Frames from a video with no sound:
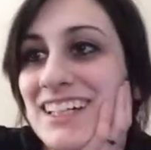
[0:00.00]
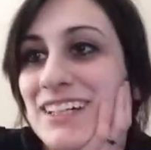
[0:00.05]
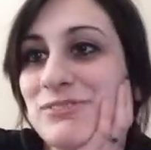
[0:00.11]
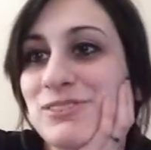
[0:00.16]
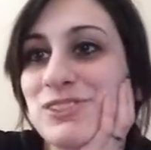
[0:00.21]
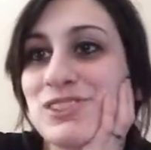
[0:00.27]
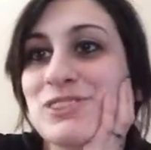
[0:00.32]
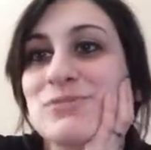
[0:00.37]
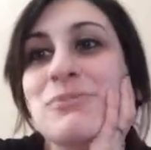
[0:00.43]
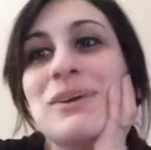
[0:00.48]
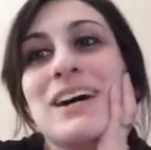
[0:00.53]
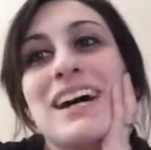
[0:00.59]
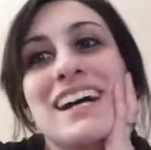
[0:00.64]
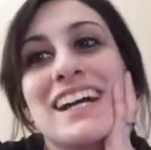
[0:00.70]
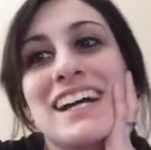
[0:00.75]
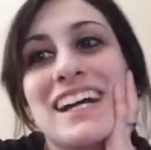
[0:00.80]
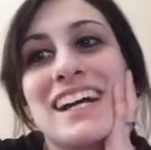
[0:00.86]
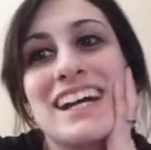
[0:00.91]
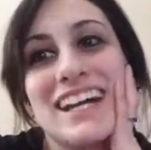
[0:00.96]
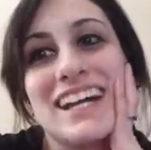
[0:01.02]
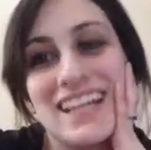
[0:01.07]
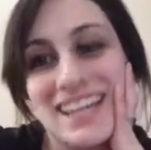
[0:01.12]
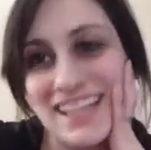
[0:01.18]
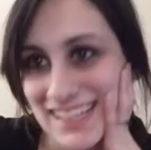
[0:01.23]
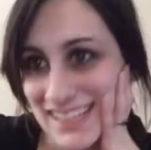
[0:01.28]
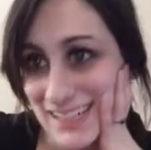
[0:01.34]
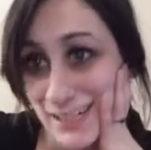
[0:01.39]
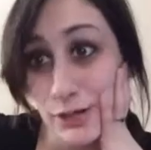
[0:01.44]
Which is why I
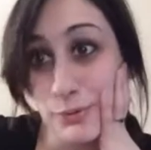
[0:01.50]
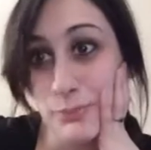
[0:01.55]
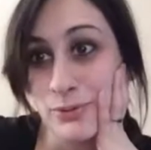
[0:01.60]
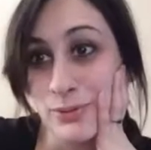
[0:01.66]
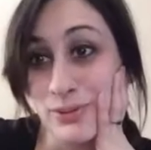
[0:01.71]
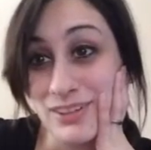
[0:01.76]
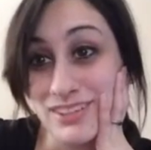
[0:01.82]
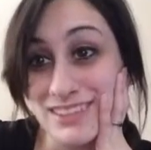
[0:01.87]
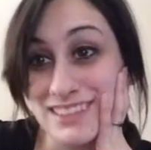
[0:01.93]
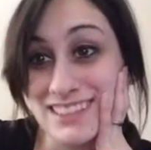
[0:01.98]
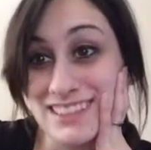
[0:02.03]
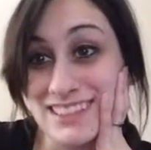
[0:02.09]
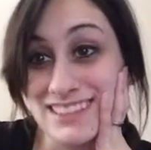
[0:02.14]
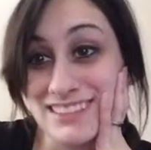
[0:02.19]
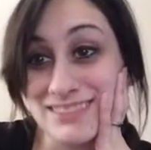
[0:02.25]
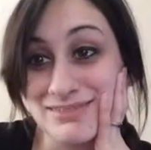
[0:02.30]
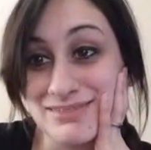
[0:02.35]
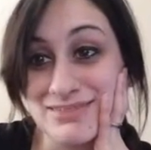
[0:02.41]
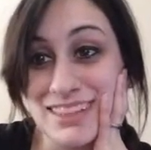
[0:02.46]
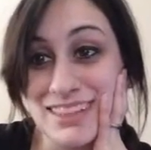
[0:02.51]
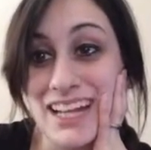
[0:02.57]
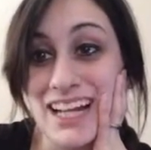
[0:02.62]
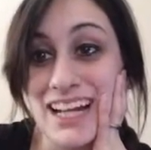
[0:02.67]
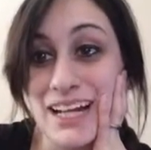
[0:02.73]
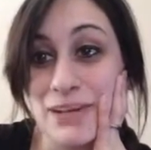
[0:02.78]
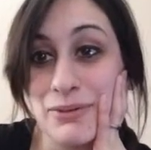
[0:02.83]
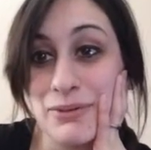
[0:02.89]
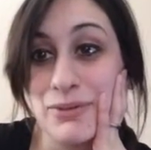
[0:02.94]
hate airports.
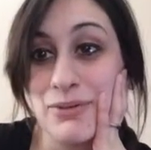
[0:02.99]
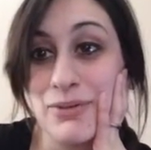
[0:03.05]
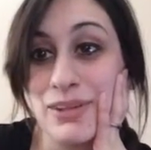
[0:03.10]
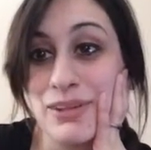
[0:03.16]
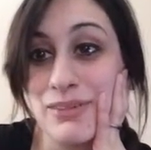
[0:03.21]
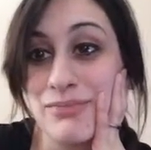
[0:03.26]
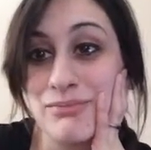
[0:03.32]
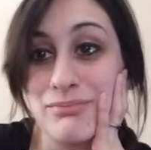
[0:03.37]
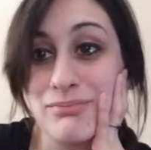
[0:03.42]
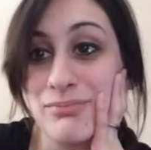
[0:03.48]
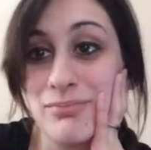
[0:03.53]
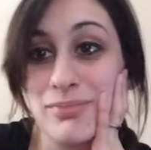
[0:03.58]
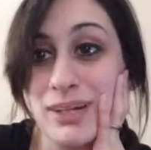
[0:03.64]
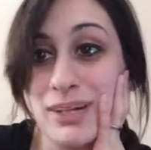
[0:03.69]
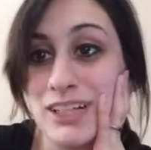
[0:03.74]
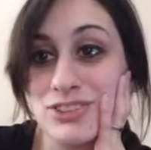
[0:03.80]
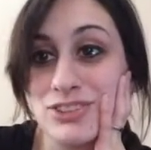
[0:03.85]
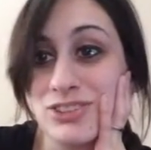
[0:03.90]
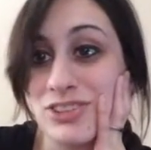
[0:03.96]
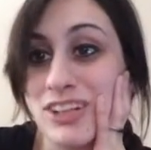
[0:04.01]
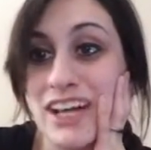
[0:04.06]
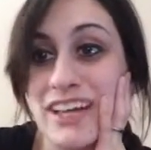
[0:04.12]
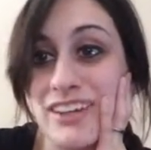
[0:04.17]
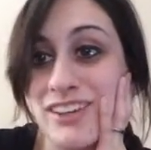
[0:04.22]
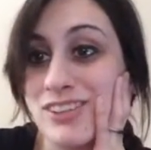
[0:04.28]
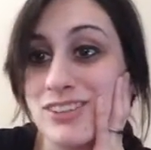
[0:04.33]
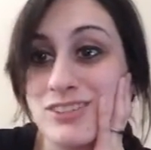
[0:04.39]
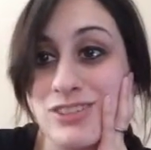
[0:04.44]
I would much
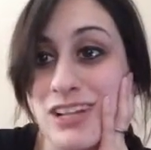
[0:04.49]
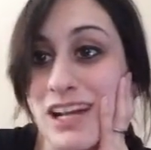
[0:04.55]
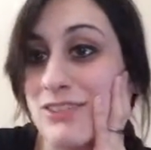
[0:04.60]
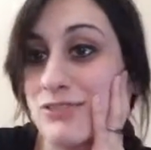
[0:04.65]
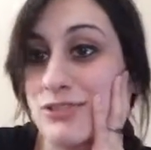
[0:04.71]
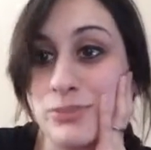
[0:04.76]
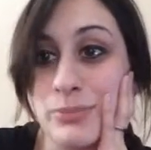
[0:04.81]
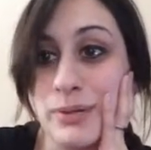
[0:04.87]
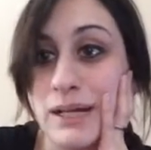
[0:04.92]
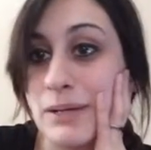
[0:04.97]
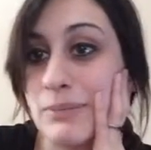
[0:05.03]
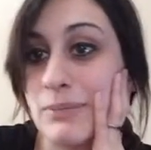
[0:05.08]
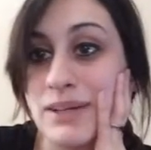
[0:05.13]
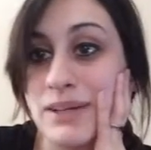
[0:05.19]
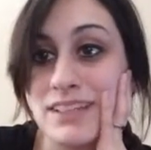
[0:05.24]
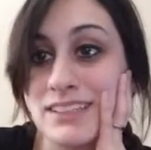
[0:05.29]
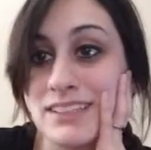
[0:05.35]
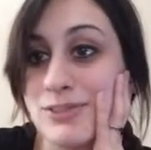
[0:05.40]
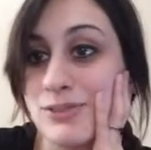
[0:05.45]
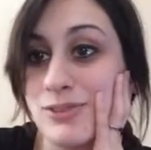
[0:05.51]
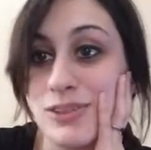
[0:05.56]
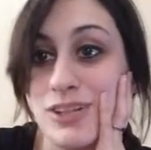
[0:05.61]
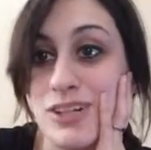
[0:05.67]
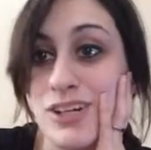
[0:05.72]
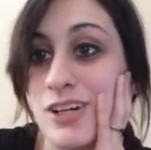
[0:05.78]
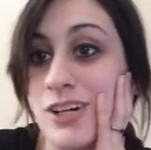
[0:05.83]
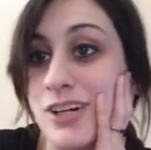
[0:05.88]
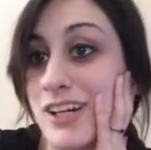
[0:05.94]
rather travel by bus or
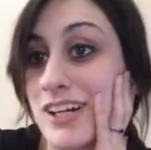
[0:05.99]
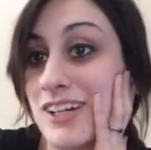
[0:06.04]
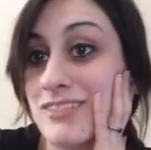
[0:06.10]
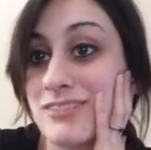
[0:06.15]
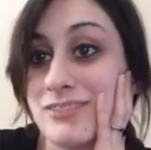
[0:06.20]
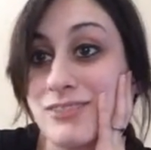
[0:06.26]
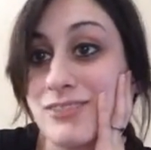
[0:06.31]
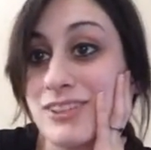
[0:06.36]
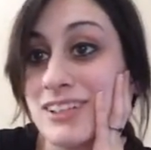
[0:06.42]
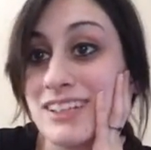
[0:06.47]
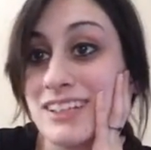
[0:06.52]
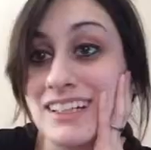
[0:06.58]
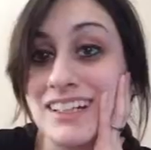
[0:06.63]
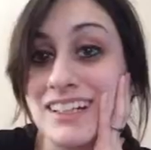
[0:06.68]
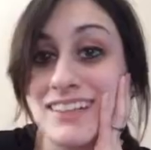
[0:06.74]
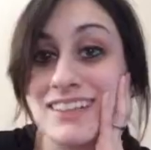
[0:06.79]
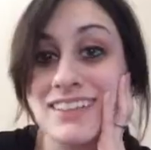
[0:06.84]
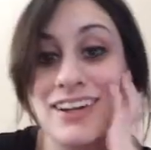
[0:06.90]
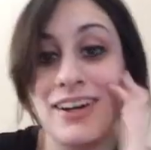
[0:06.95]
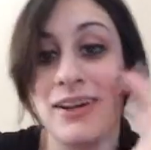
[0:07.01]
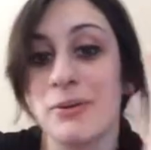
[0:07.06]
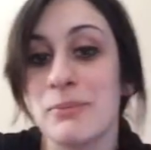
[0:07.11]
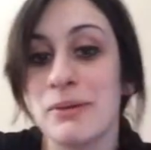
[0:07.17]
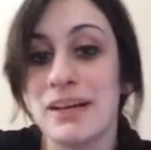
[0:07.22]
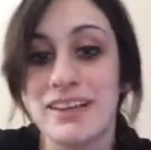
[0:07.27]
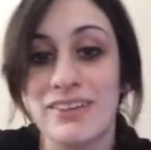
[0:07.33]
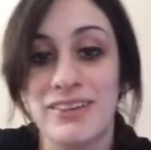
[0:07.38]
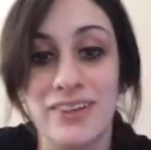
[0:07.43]
car, really. Oh
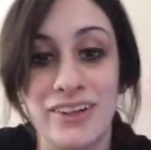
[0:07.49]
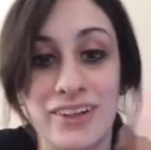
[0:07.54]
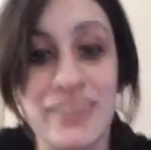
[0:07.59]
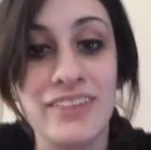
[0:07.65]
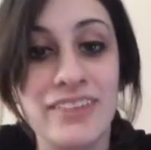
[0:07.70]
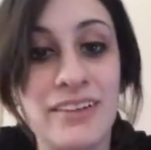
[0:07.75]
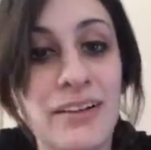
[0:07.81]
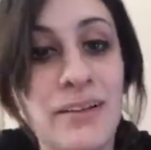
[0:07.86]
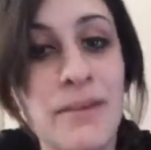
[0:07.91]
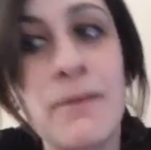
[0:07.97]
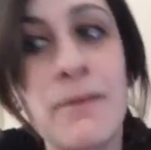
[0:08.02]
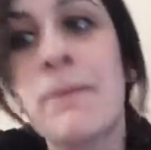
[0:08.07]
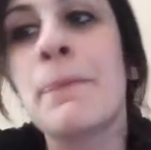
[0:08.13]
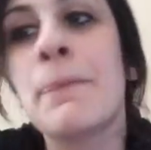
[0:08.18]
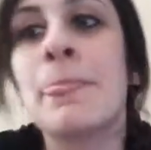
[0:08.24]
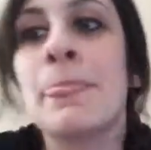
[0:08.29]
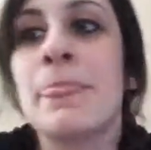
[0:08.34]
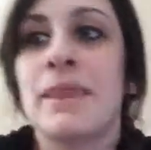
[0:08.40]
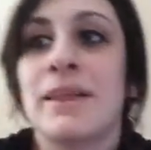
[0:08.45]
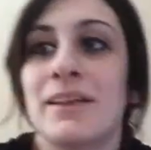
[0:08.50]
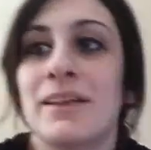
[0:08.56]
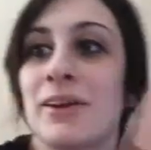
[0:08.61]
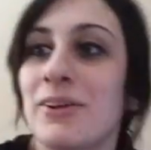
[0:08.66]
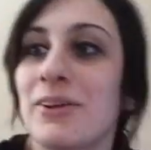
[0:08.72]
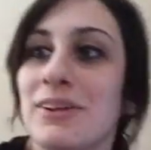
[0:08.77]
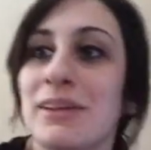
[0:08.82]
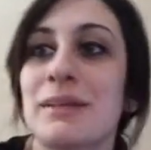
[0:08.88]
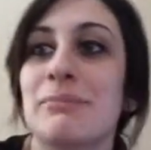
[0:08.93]
my lord. The
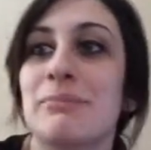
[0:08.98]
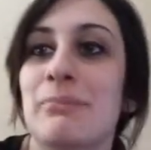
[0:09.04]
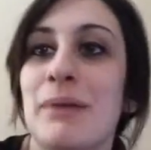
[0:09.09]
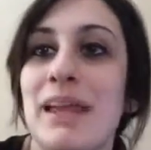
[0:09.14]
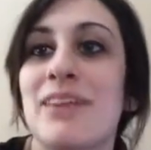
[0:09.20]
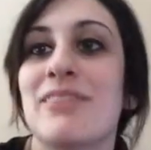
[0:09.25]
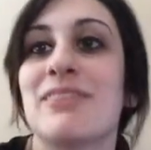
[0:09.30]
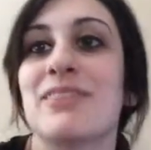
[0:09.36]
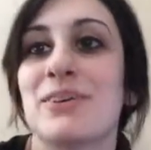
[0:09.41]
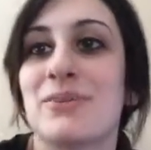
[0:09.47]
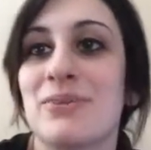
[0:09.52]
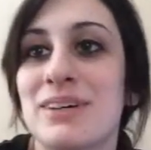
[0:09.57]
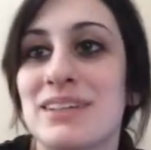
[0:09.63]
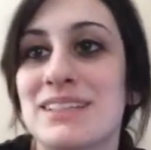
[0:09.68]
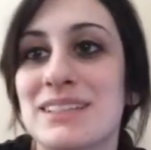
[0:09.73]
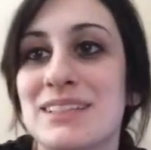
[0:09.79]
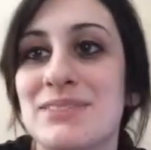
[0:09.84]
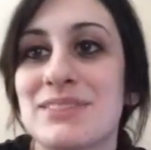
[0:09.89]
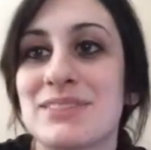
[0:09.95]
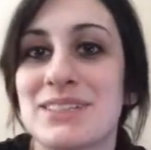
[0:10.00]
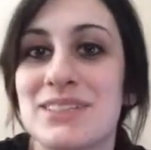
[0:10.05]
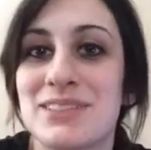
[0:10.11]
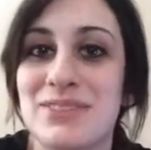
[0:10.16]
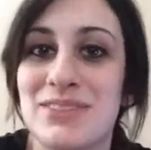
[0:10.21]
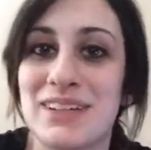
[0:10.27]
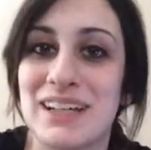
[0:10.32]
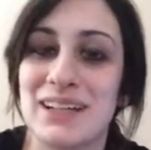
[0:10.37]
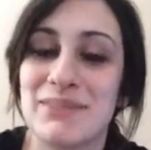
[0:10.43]
only benefit was it was
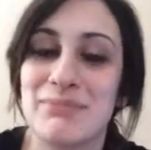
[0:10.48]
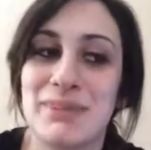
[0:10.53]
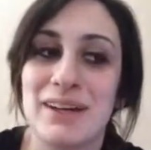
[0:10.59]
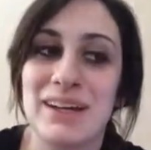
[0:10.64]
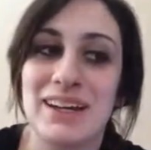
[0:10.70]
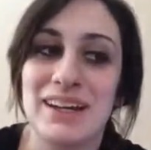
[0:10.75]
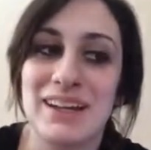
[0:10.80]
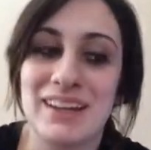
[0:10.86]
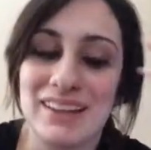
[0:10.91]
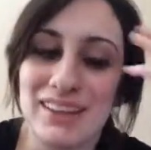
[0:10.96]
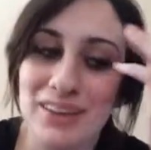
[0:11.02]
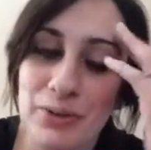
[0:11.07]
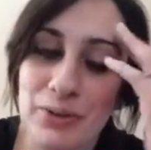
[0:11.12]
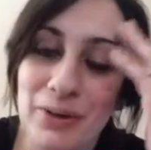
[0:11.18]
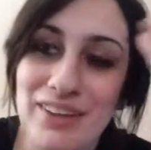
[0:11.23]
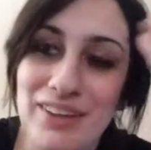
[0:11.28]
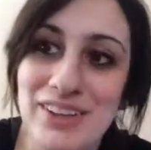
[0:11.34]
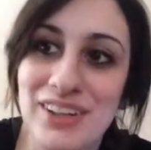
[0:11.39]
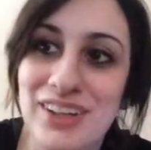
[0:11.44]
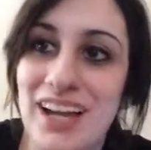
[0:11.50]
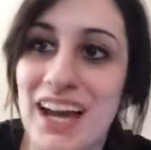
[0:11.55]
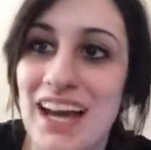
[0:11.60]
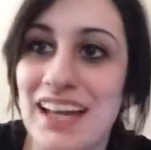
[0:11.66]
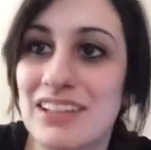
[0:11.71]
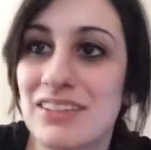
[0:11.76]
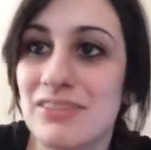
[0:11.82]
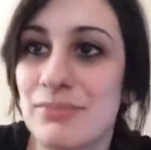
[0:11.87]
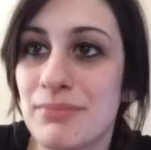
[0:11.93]
quick, but the weather
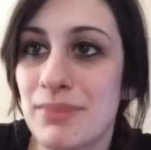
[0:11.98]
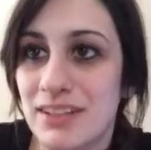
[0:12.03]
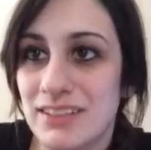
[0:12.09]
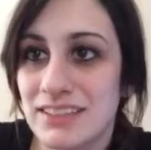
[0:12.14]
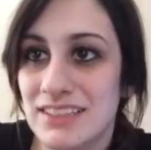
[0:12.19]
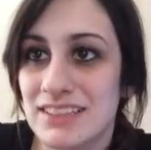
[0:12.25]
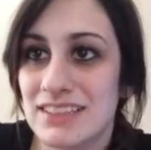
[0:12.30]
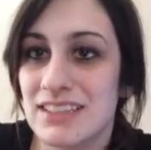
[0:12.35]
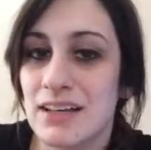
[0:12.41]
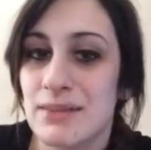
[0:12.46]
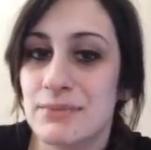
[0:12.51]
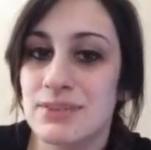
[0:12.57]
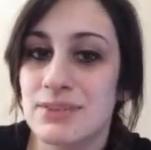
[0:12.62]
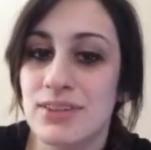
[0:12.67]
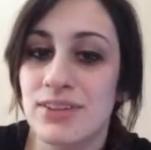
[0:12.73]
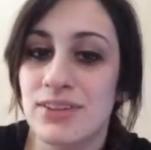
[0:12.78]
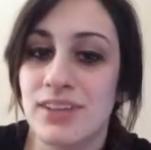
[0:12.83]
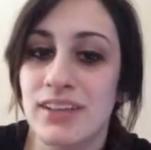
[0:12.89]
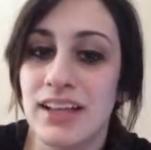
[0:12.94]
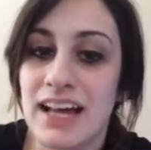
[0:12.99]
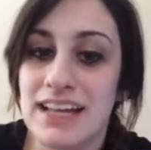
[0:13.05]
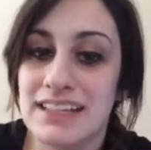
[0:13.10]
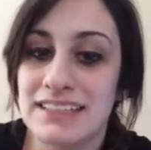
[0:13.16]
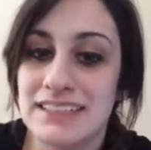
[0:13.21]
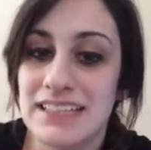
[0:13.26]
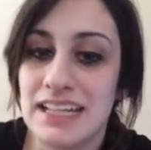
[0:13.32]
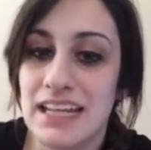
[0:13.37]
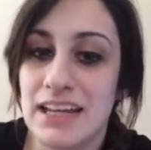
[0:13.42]
kind of mucked us up, so the
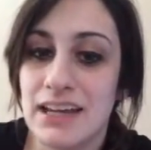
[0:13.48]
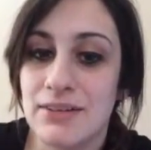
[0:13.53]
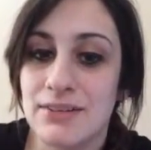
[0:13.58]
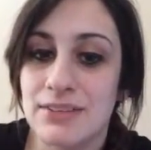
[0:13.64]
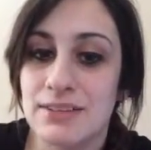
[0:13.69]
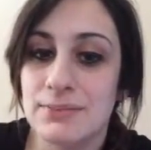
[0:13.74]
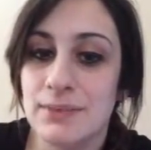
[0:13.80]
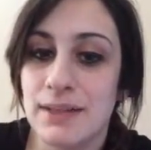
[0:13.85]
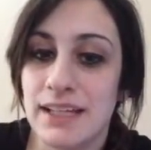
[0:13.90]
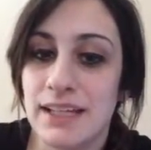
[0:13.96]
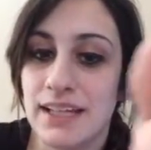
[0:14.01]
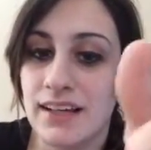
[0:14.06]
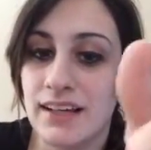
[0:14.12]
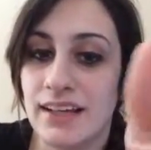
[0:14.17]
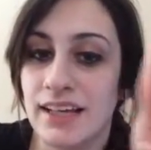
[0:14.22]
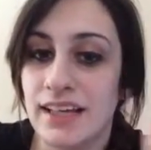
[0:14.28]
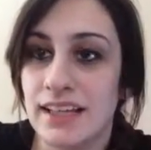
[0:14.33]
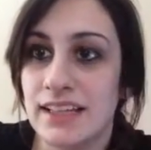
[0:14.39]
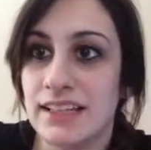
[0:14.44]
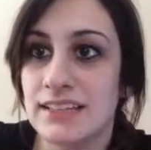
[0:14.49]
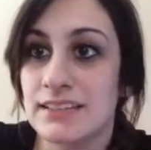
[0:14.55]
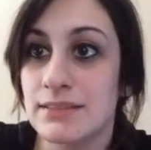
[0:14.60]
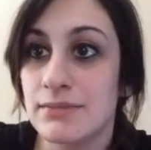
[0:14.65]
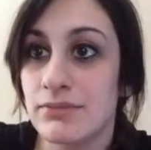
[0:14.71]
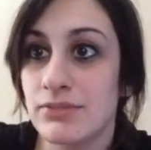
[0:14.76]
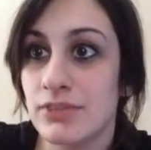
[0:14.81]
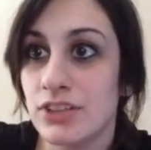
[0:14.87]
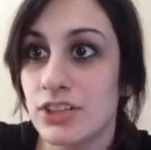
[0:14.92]
last day I was planning on getting
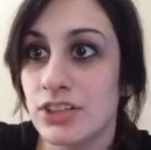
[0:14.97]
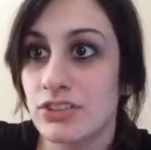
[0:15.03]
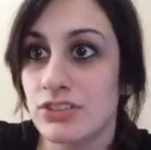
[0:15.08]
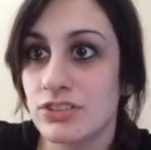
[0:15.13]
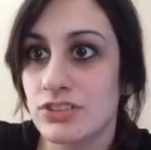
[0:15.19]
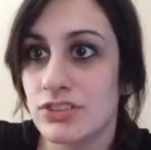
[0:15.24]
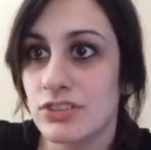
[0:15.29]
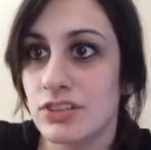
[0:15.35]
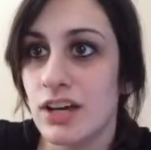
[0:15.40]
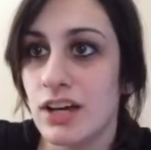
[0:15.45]
some footage